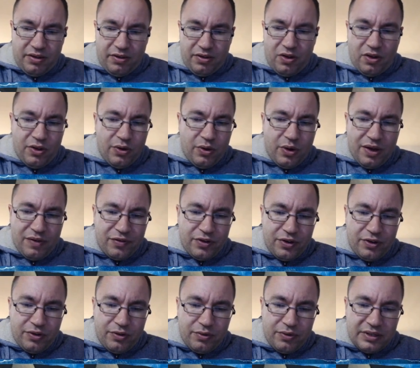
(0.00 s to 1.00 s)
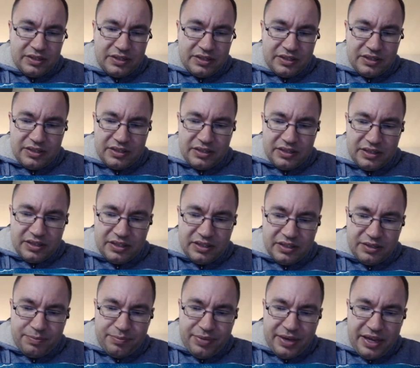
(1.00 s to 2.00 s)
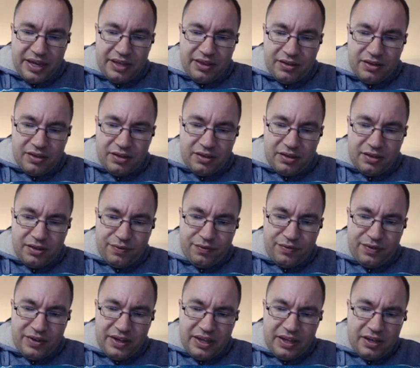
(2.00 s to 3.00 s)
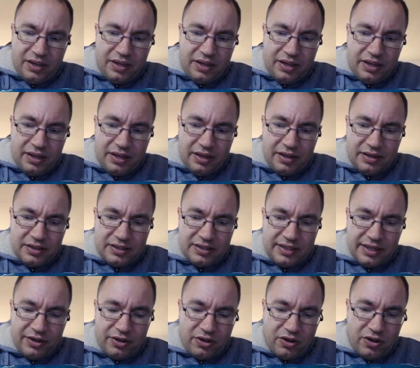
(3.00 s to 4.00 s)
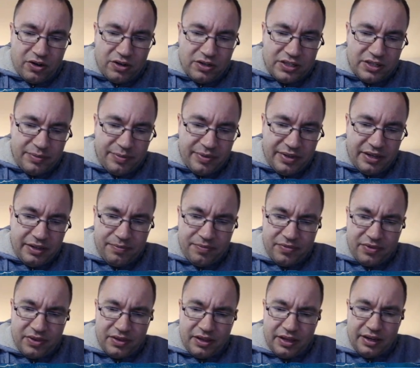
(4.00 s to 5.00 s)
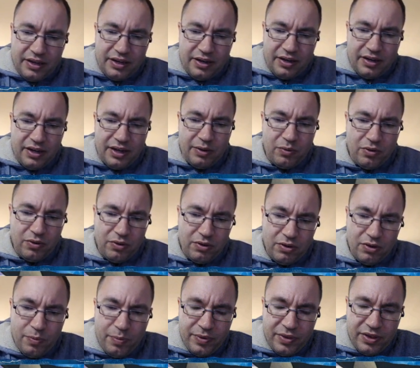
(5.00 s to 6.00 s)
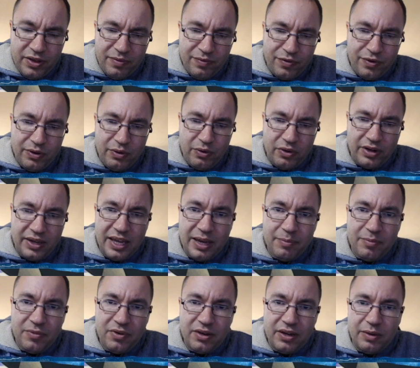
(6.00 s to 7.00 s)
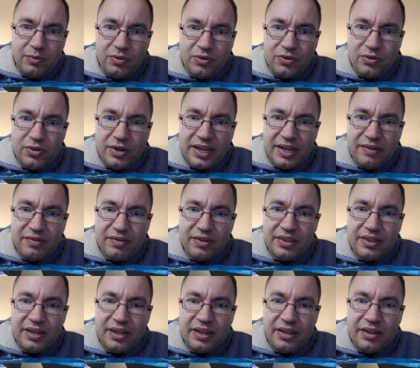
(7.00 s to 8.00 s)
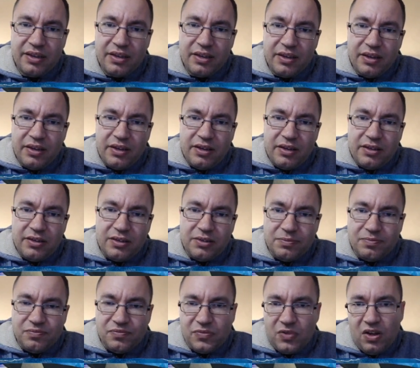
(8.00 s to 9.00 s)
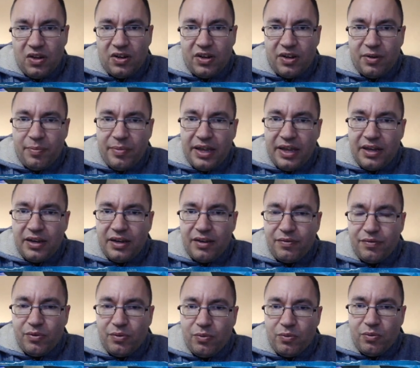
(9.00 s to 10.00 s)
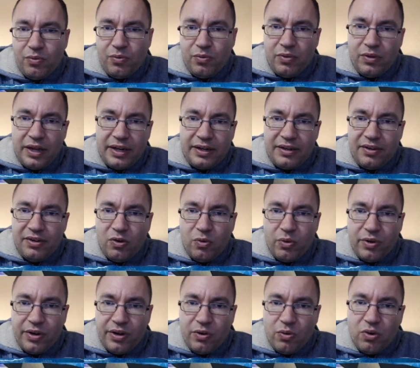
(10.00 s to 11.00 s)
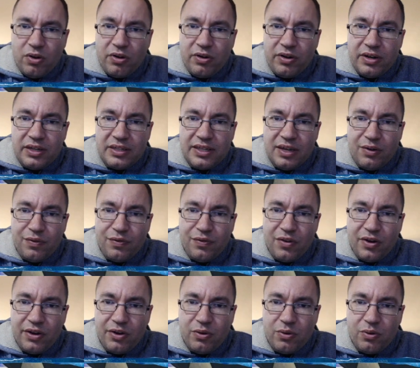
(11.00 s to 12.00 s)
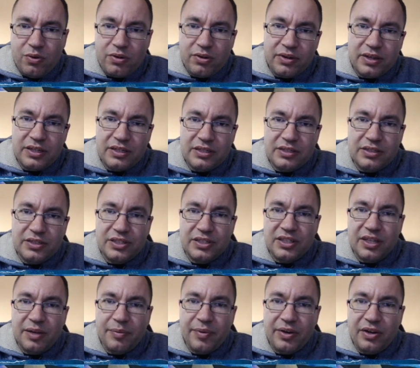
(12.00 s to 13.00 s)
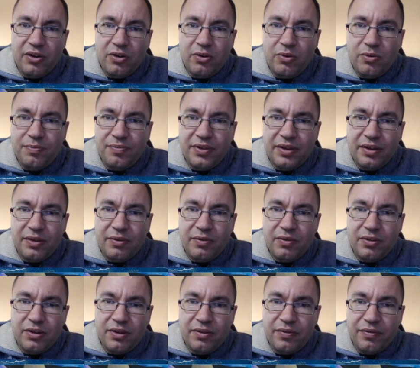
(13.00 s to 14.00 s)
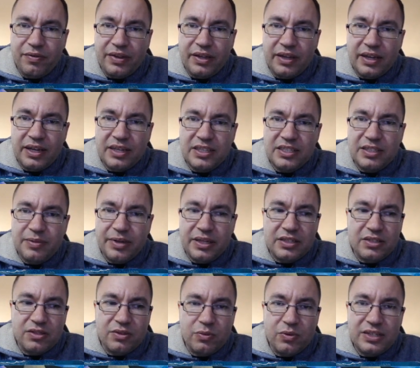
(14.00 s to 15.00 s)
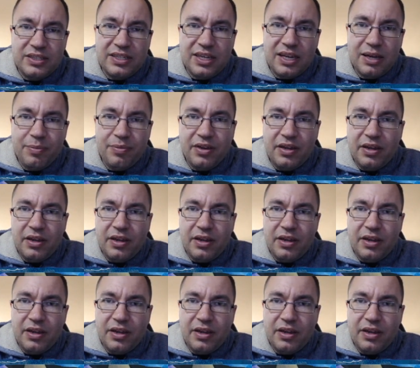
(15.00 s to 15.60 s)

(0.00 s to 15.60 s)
All you have to do is pay the fee and send your cards to me, and I will open them for you on camera. I will track everything on demand. If you would like to know where your order is, how far your order is, just let me know via SMS or WhatsApp,